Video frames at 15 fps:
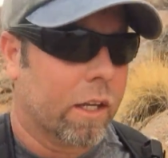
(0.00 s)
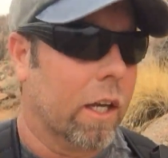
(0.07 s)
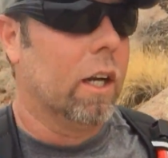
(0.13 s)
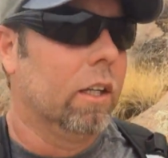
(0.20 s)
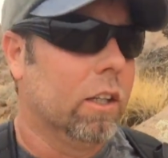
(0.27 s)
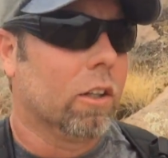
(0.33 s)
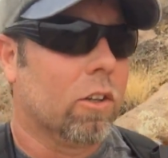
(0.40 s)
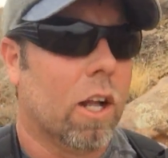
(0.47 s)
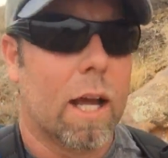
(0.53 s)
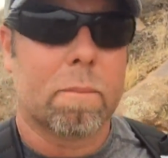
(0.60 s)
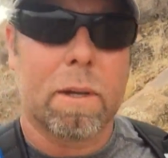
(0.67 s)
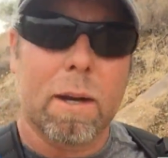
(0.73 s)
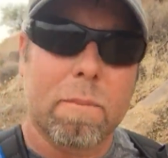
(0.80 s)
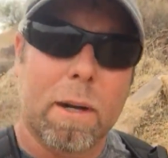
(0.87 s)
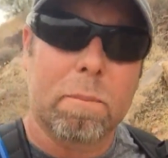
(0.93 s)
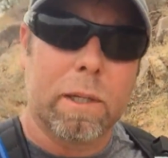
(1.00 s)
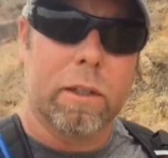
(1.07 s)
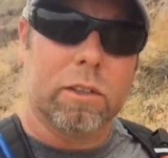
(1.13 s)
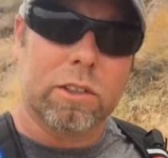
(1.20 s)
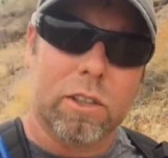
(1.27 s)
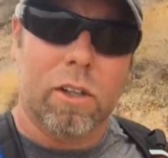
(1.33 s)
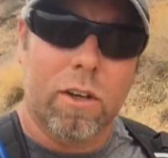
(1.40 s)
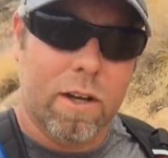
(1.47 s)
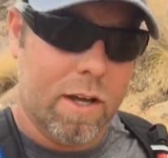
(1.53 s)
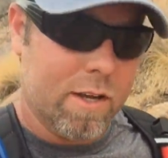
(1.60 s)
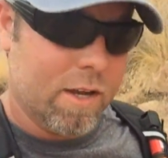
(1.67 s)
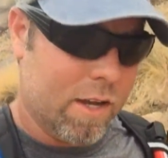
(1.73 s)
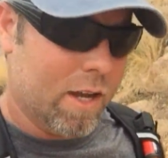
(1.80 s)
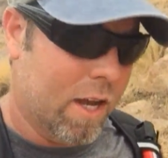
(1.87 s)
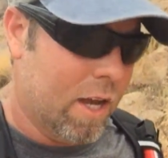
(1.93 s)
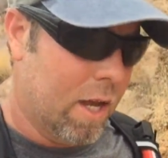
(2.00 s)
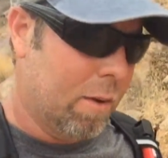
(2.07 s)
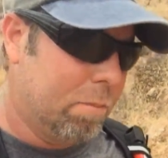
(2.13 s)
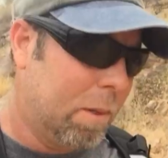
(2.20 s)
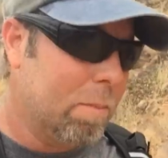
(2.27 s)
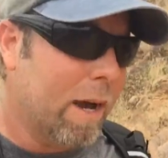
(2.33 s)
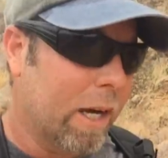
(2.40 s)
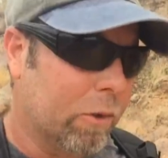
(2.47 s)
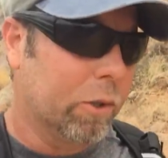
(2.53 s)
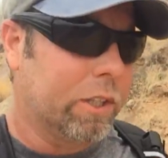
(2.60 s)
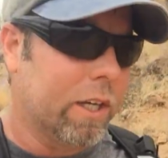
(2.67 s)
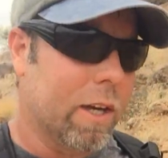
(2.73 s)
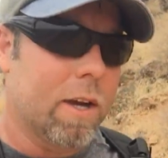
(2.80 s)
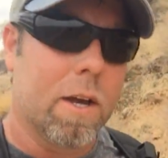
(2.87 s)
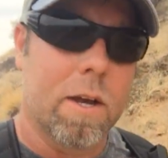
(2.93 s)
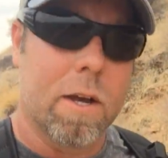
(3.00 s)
got a little climb coming up here, so be back with you.